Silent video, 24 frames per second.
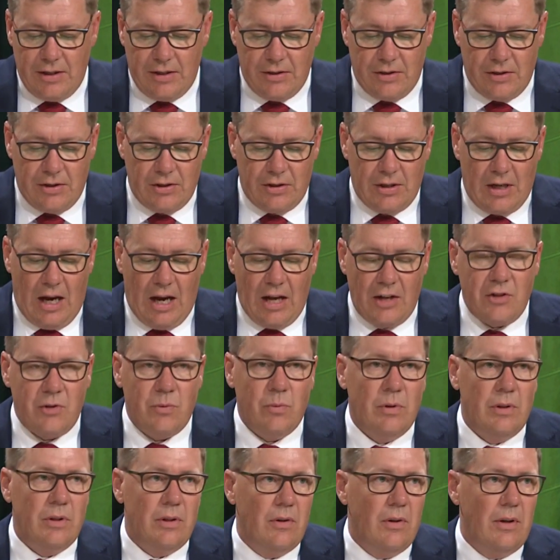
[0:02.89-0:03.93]
Is
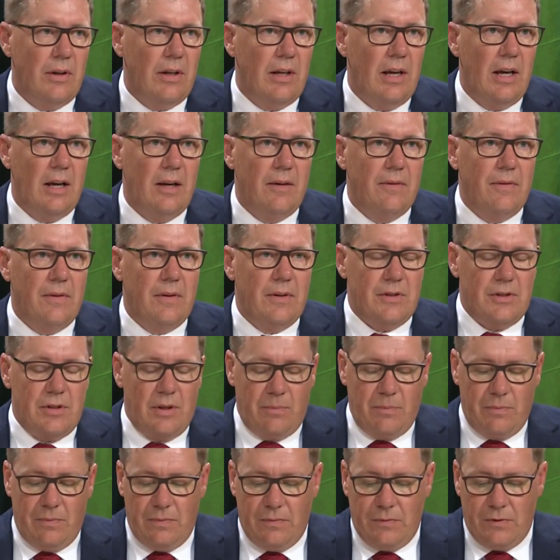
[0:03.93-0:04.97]
Saskatchewan going to have
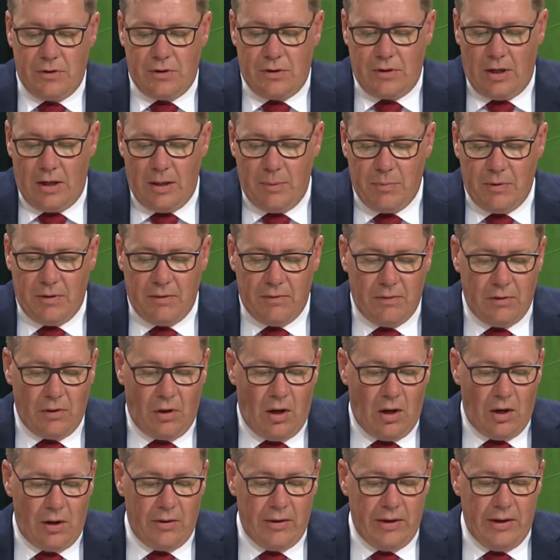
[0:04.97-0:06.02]
some type of
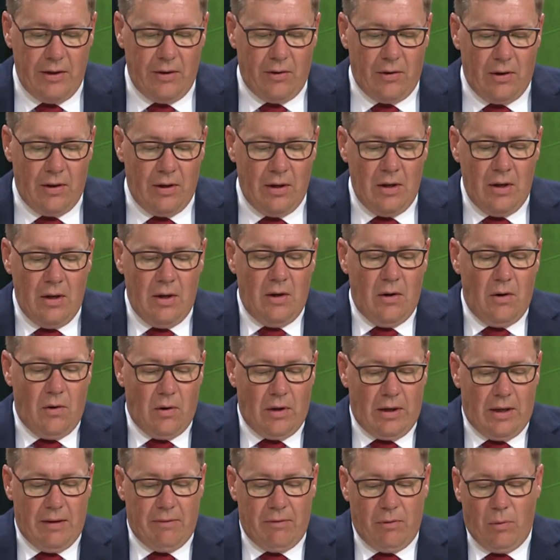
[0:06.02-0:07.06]
lottery or
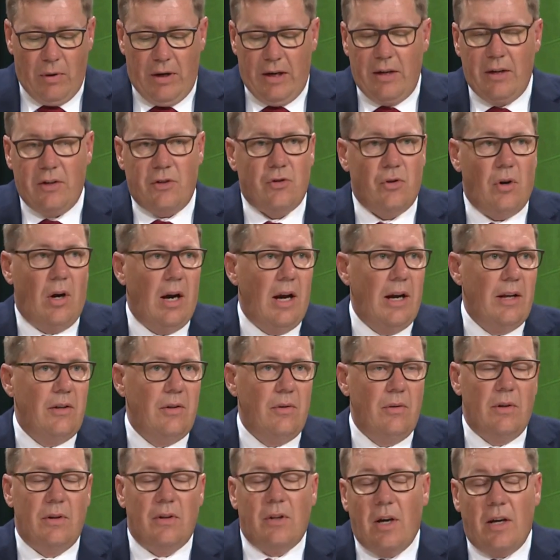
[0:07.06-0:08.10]
giveaway to try
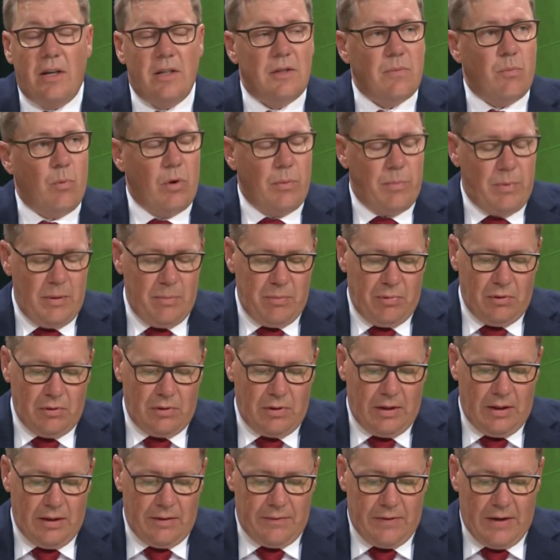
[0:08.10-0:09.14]
to entice more people
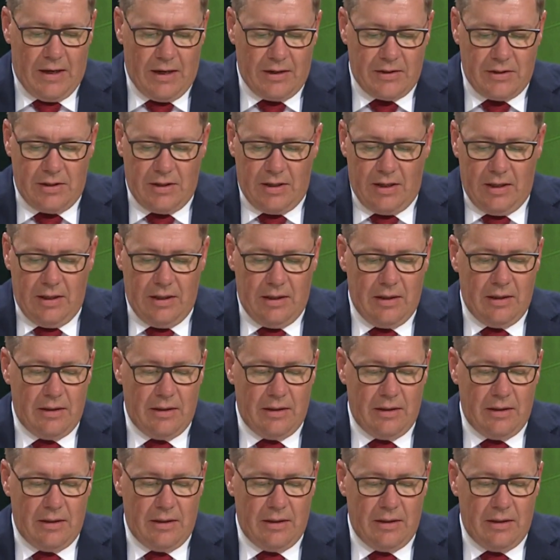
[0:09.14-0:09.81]
to get vaccinated?